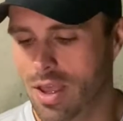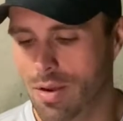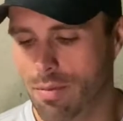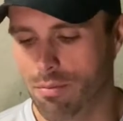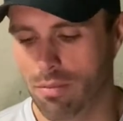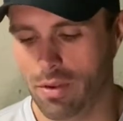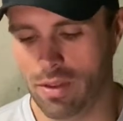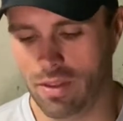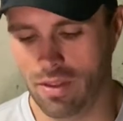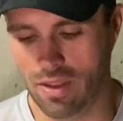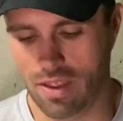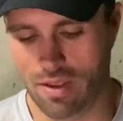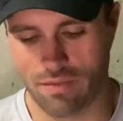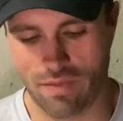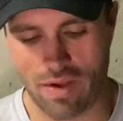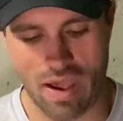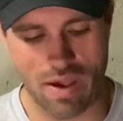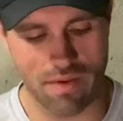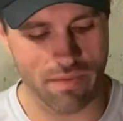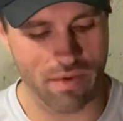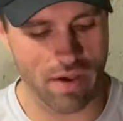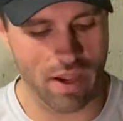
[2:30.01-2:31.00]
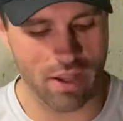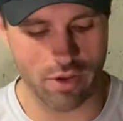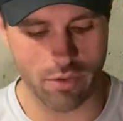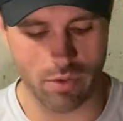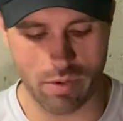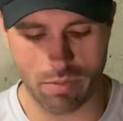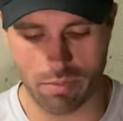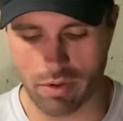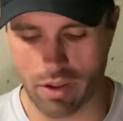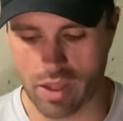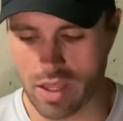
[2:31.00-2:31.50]
But if I find a
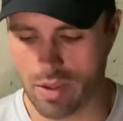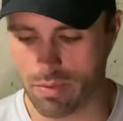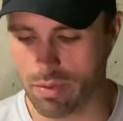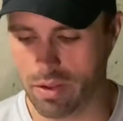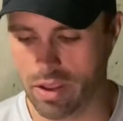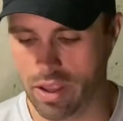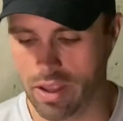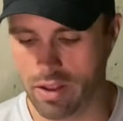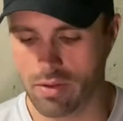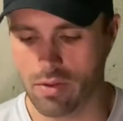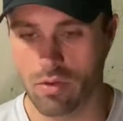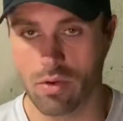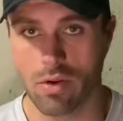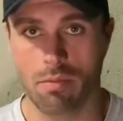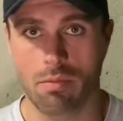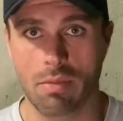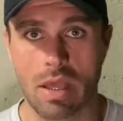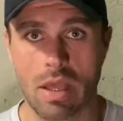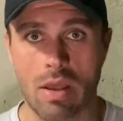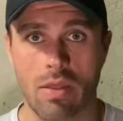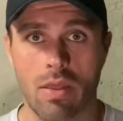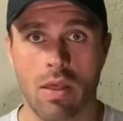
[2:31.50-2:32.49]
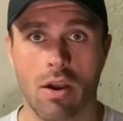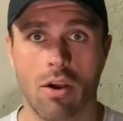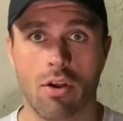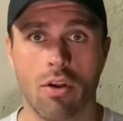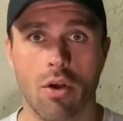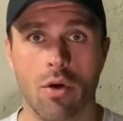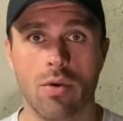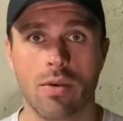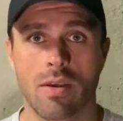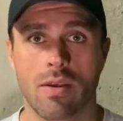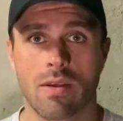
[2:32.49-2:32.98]
replacement, it's going to be the
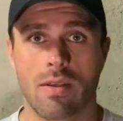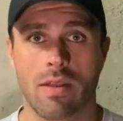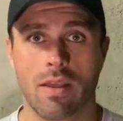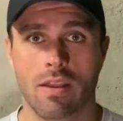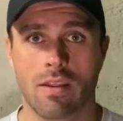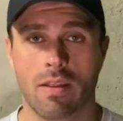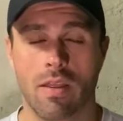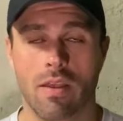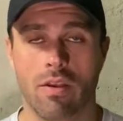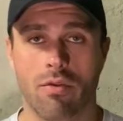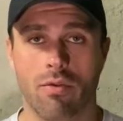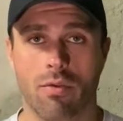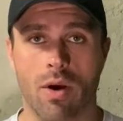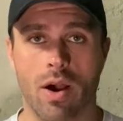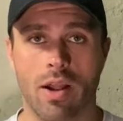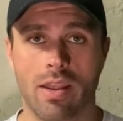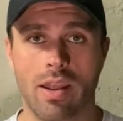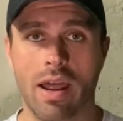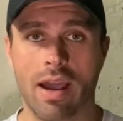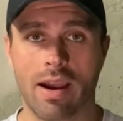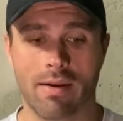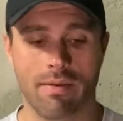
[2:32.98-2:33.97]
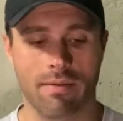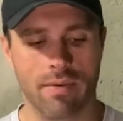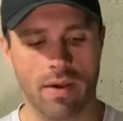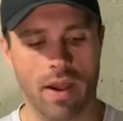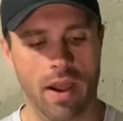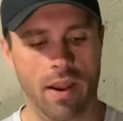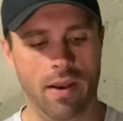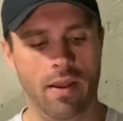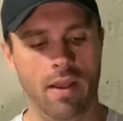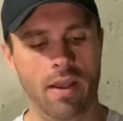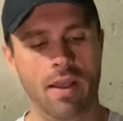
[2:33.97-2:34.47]
closest thing to this rod that I can
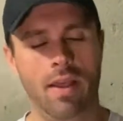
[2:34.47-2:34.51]
find.